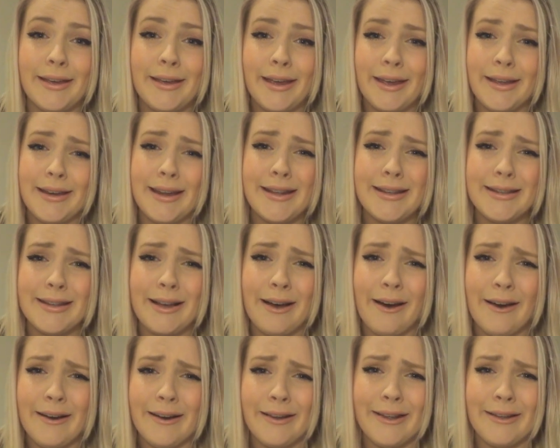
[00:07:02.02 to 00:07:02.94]
it is
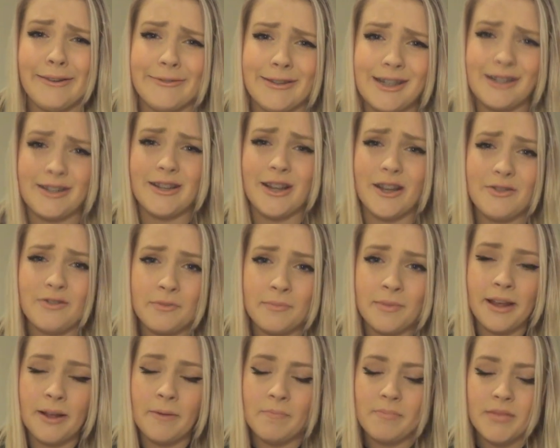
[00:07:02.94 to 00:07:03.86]
kind of like research for
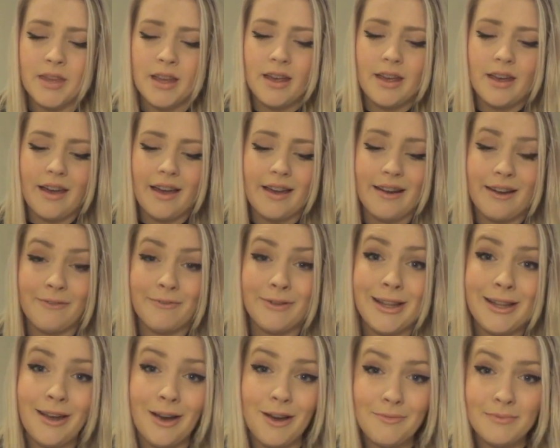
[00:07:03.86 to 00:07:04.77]
me. And I
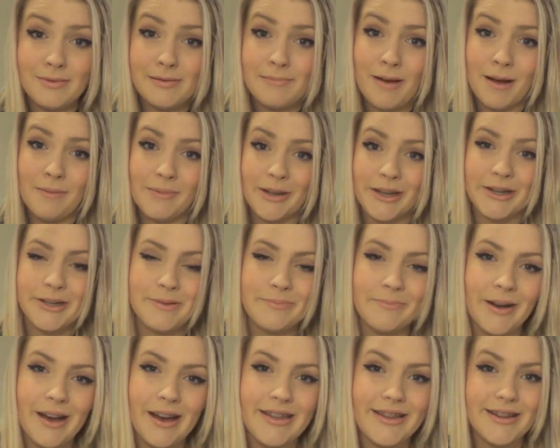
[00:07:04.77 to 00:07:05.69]
really hope to be
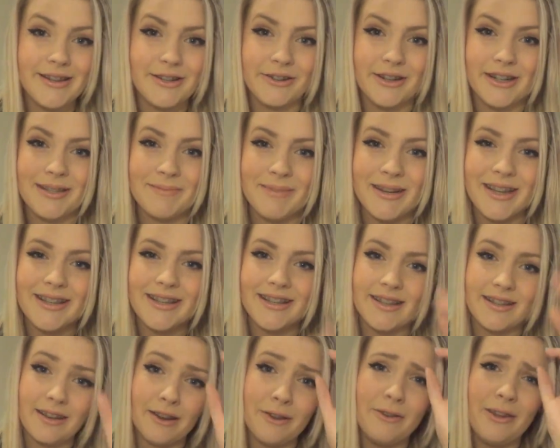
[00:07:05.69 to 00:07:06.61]
published by this Christmas,
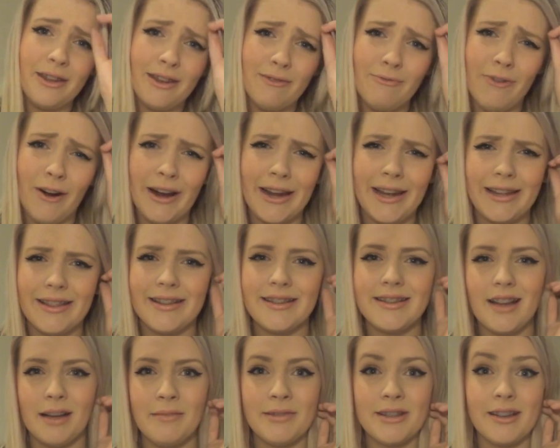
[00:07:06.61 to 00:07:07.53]
because I only write in the
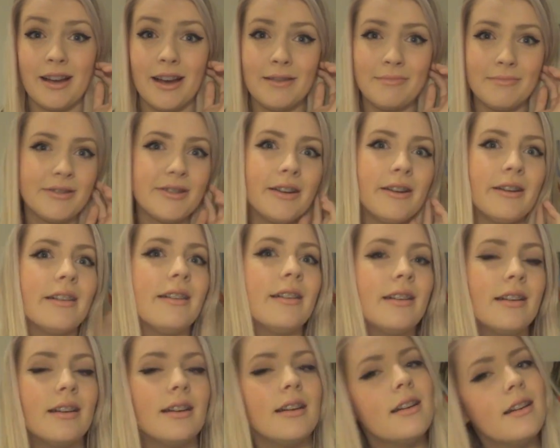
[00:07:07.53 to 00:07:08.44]
summertime, so
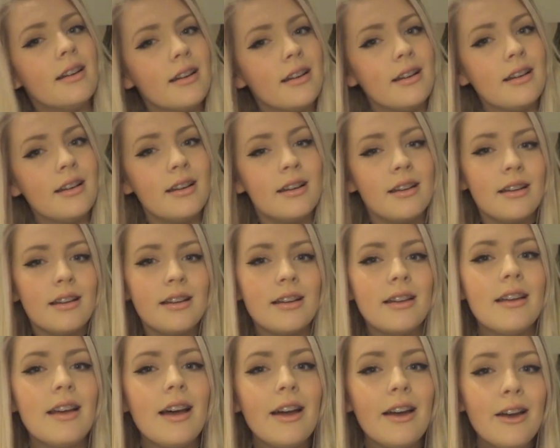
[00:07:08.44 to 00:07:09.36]

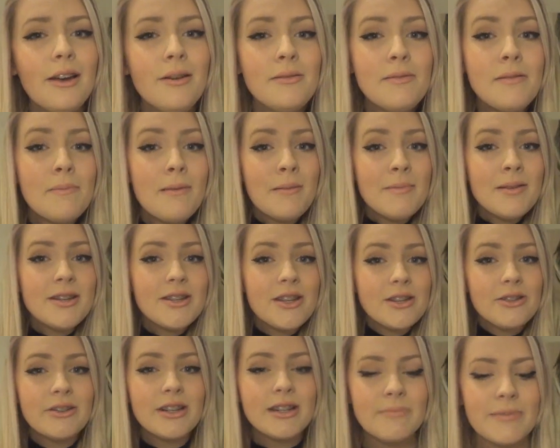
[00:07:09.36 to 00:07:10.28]
I hope to be published
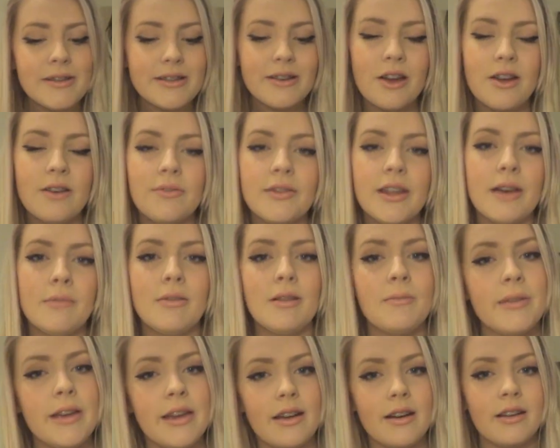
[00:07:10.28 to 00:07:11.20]
this Christmas, and hopefully I
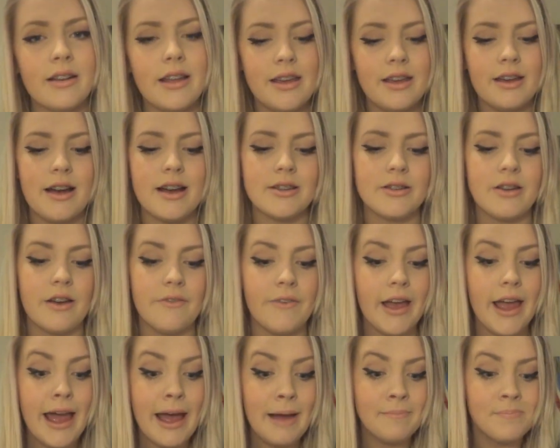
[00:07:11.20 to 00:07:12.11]
will be, and I'll let you guys know if
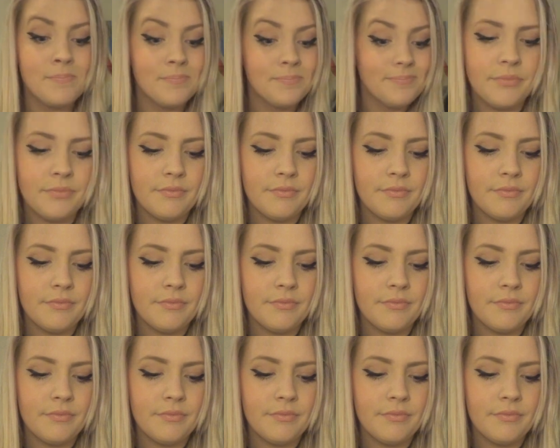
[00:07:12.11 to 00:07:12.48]
I am.